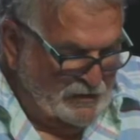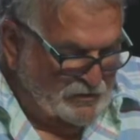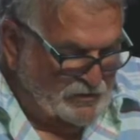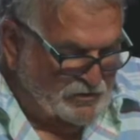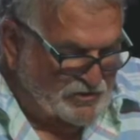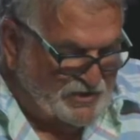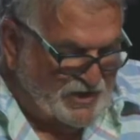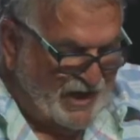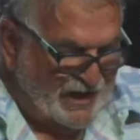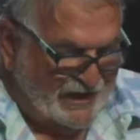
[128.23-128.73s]

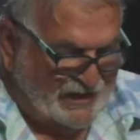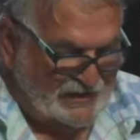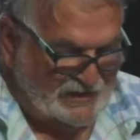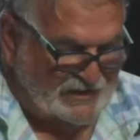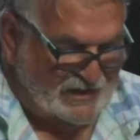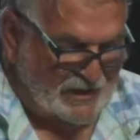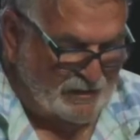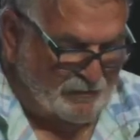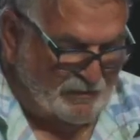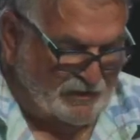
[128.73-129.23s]
So 2
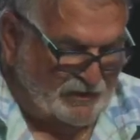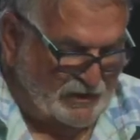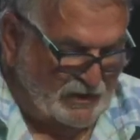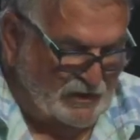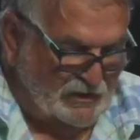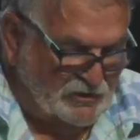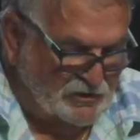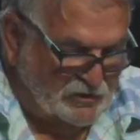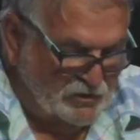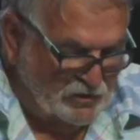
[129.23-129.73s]

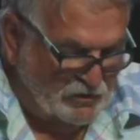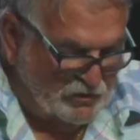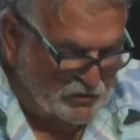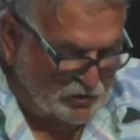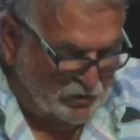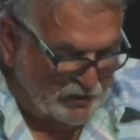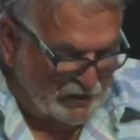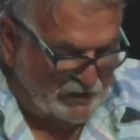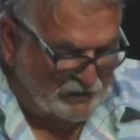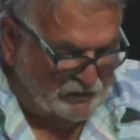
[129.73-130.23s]
Timothy 2,
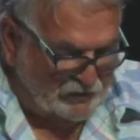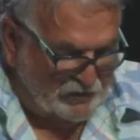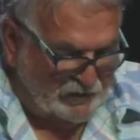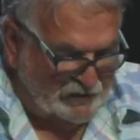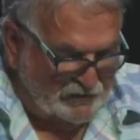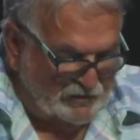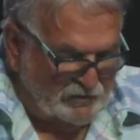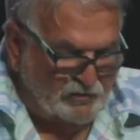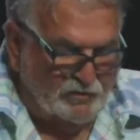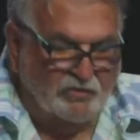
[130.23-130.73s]

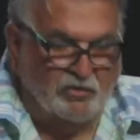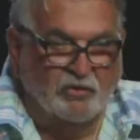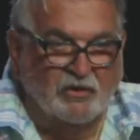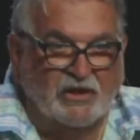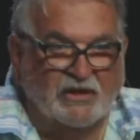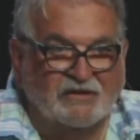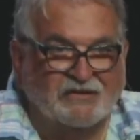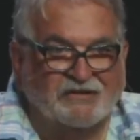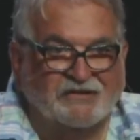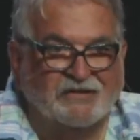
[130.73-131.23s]
23 through
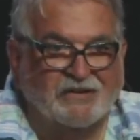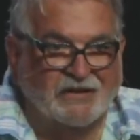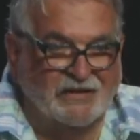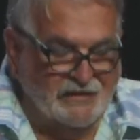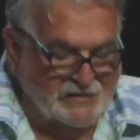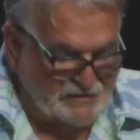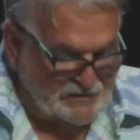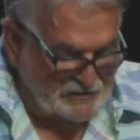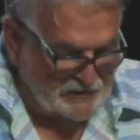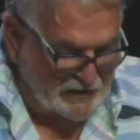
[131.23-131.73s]

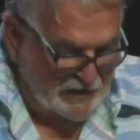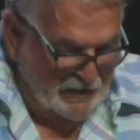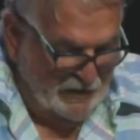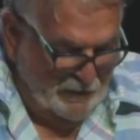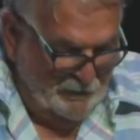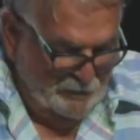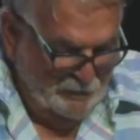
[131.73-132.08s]
26,